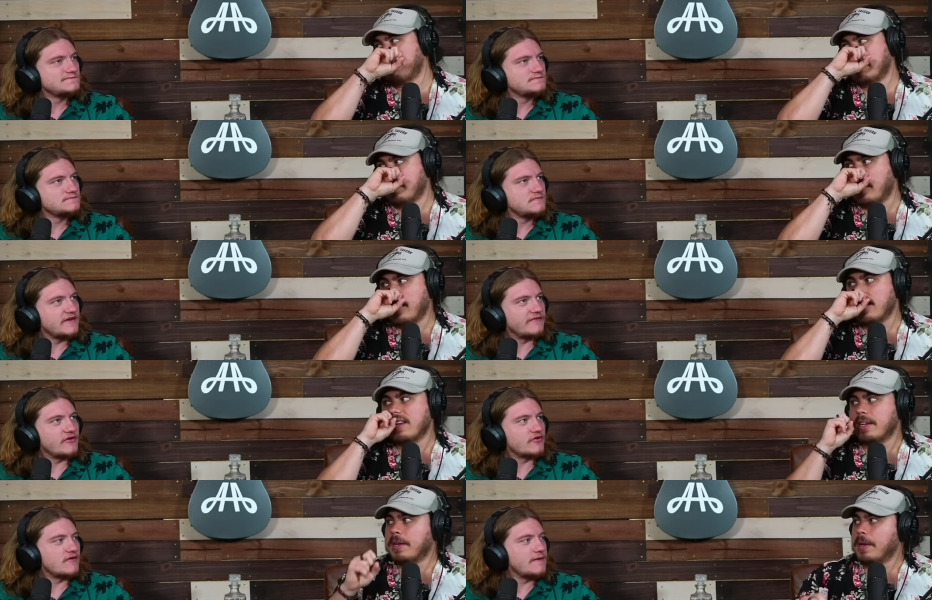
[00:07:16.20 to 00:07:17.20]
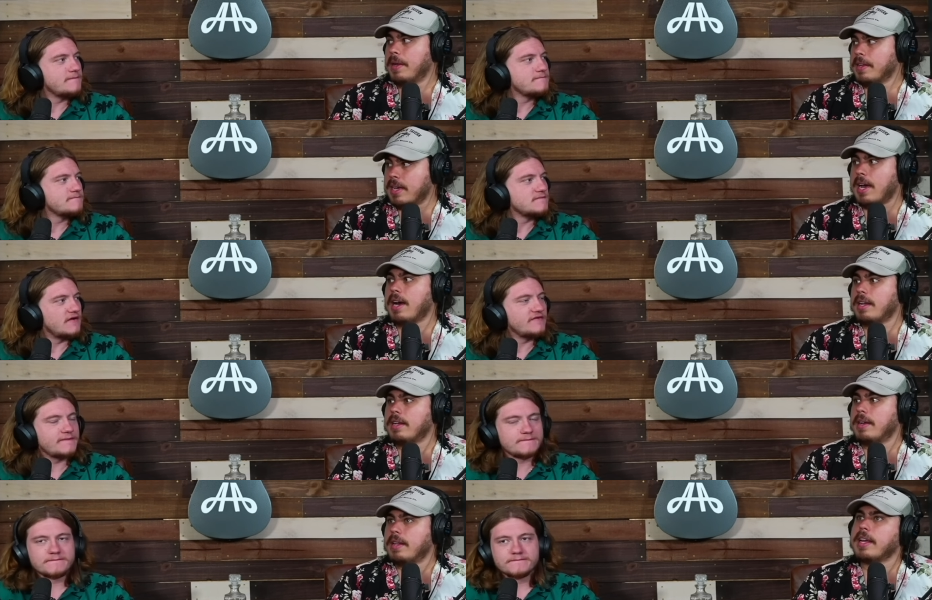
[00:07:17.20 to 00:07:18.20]
Speaker 1: a different way, every other one. Yeah,
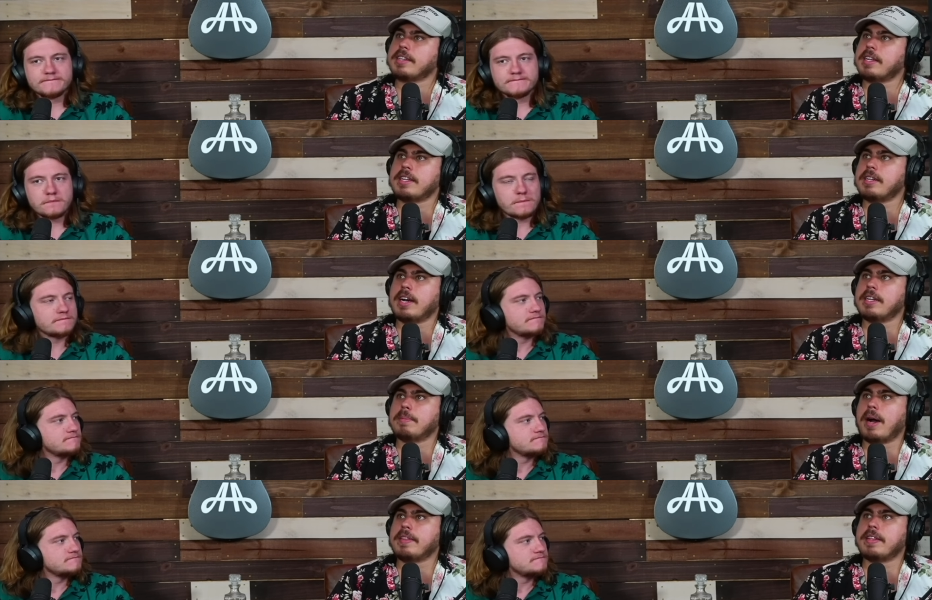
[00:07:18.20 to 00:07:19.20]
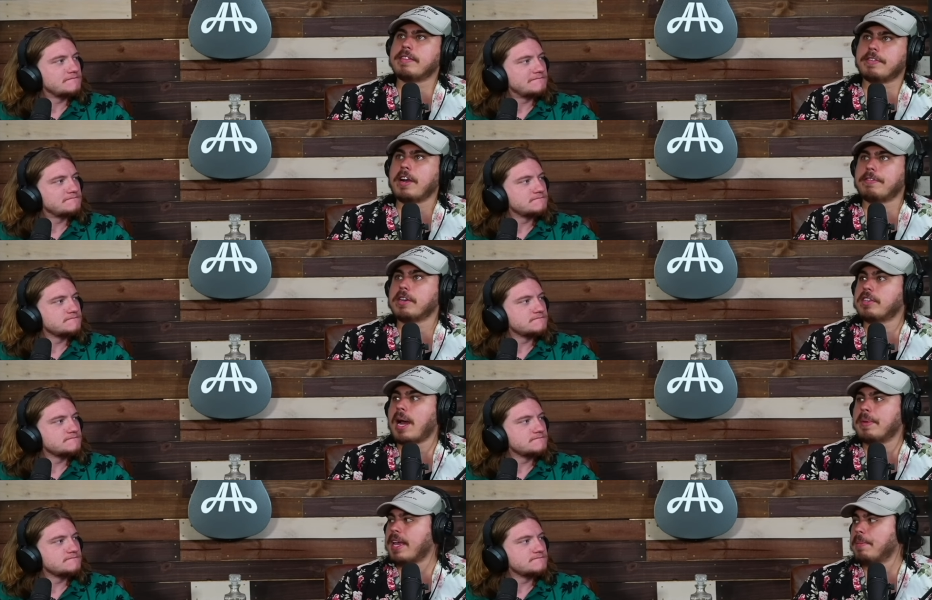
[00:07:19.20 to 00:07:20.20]
like I didn't I didn't mind it the very first time
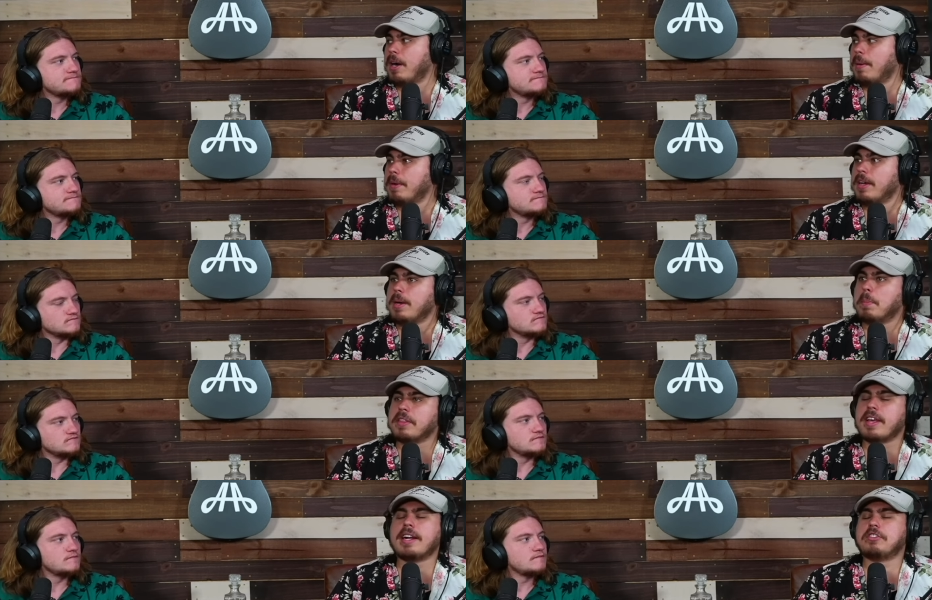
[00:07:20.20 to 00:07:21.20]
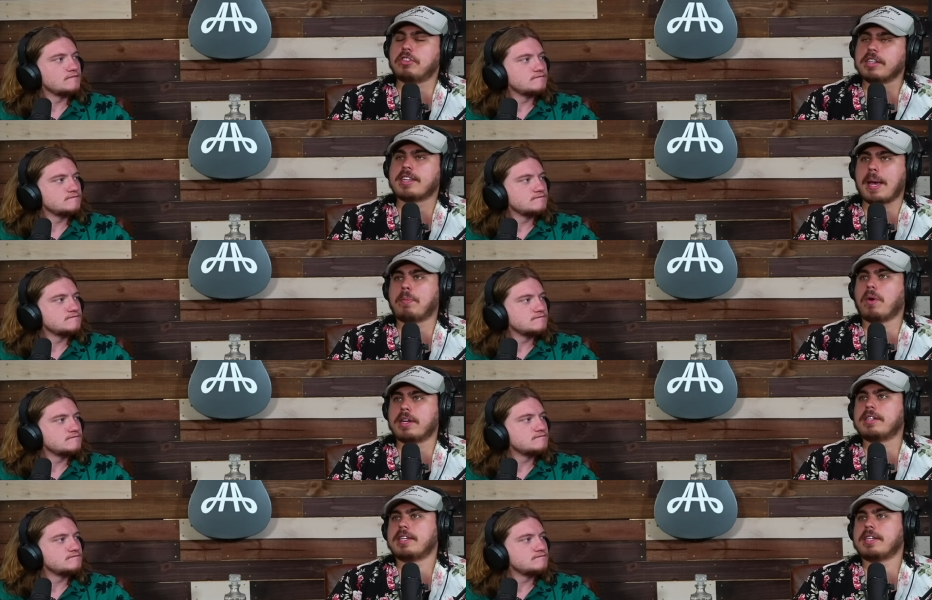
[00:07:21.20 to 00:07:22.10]
it came up, mm-hmm. but then I just kept wanting to